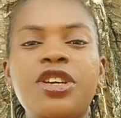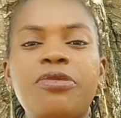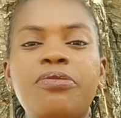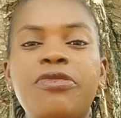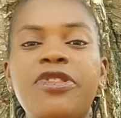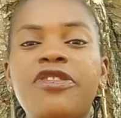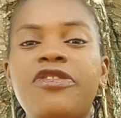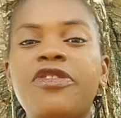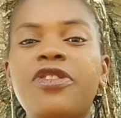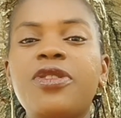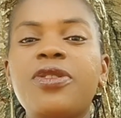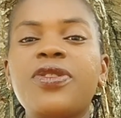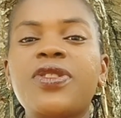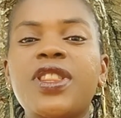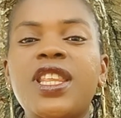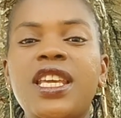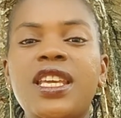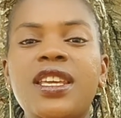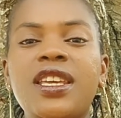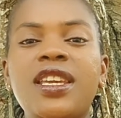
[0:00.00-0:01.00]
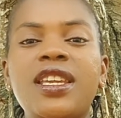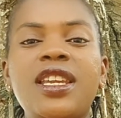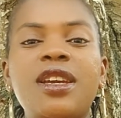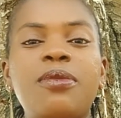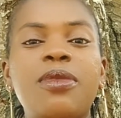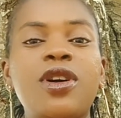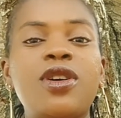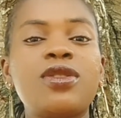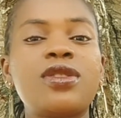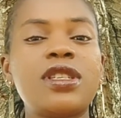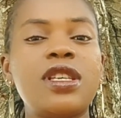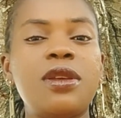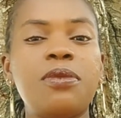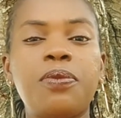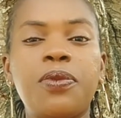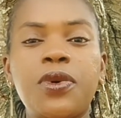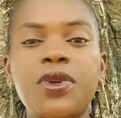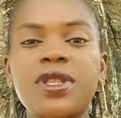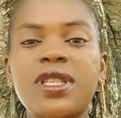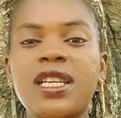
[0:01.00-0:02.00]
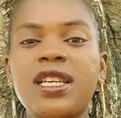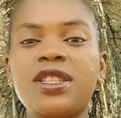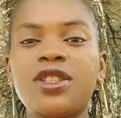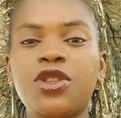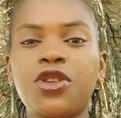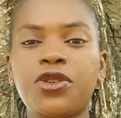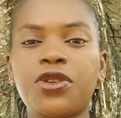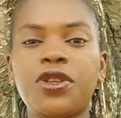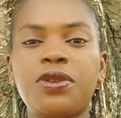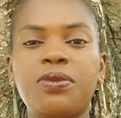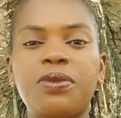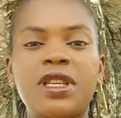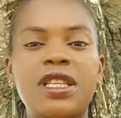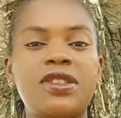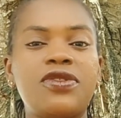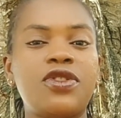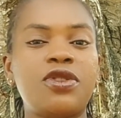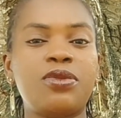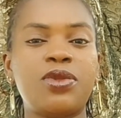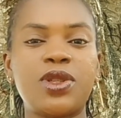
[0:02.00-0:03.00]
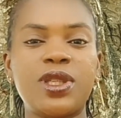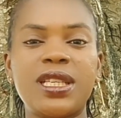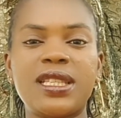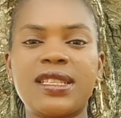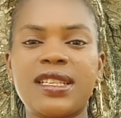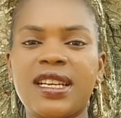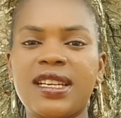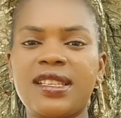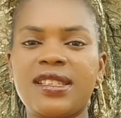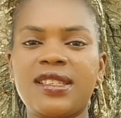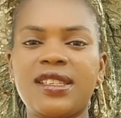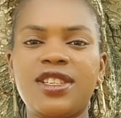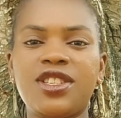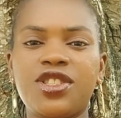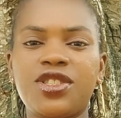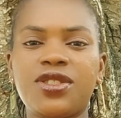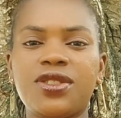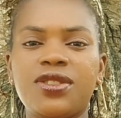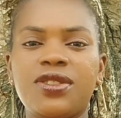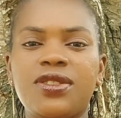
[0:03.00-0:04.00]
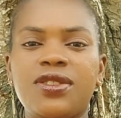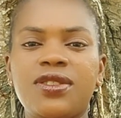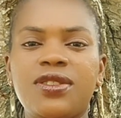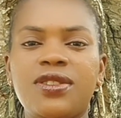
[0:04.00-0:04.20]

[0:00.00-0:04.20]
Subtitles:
before thinking about important documents for monetization.